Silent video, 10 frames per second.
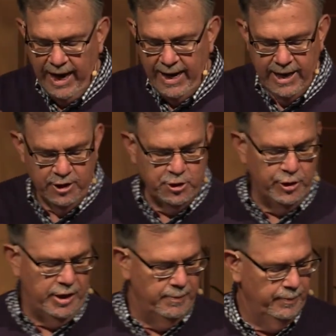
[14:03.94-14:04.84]
I had a
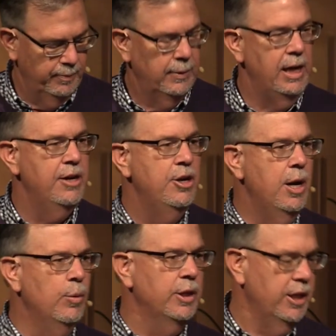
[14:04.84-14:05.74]
dream and
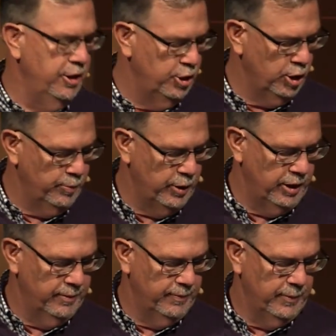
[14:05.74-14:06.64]
no one can interpret it.
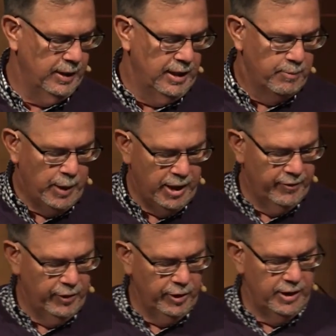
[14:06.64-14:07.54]
But I
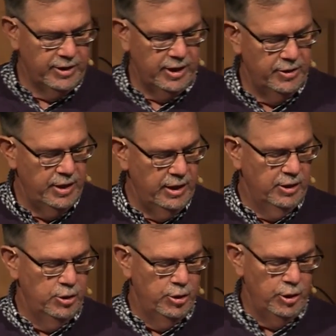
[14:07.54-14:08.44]
have heard it said that
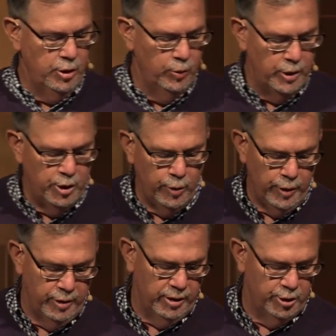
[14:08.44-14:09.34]
you, when you
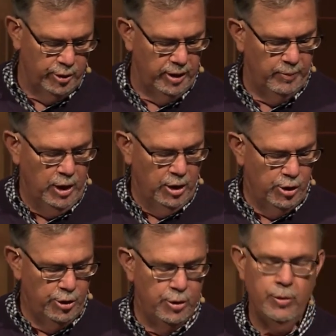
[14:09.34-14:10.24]
hear a dream,
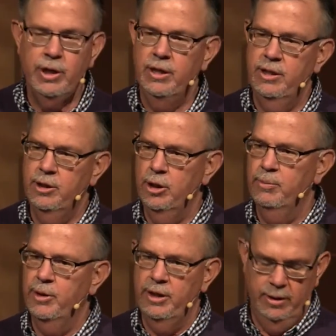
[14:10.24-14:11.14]
you can
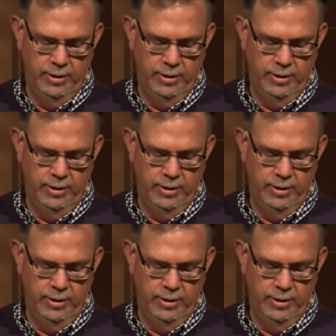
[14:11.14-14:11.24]
interpret it.